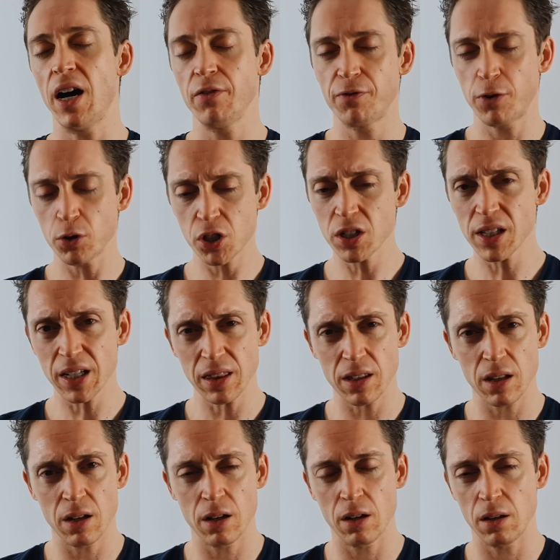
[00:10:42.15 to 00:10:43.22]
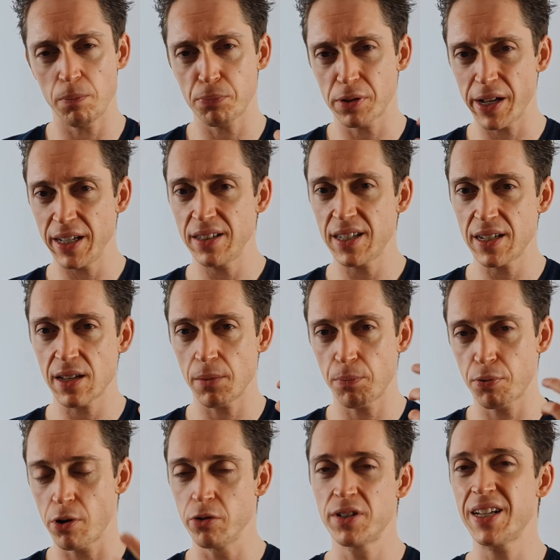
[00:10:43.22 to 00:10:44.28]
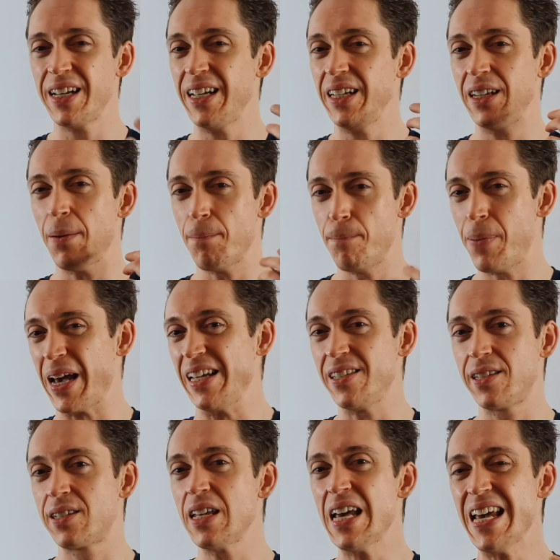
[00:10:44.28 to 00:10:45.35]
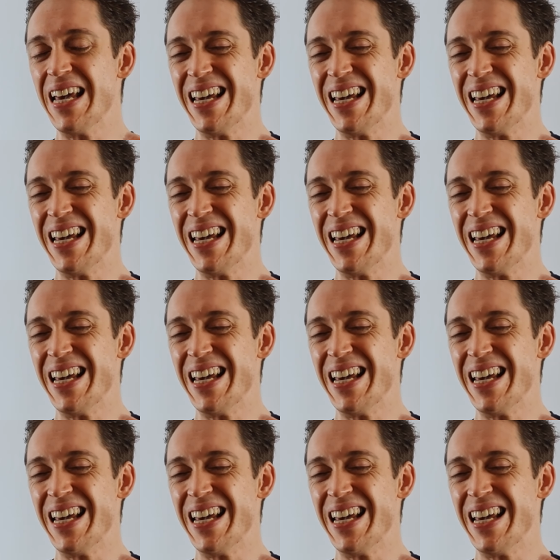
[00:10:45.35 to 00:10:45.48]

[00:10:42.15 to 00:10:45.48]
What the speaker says: Unfortunately, the plant protein base